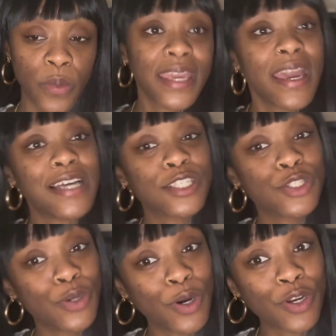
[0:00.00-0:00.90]
He has a
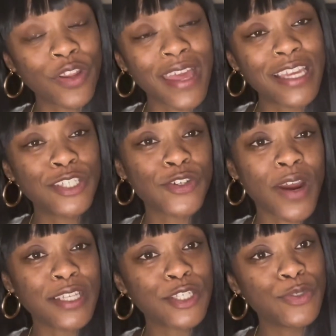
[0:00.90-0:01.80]
daughter that he's
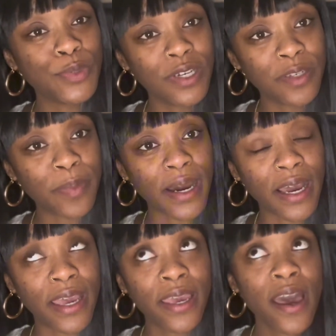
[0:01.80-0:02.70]
trying to do good by.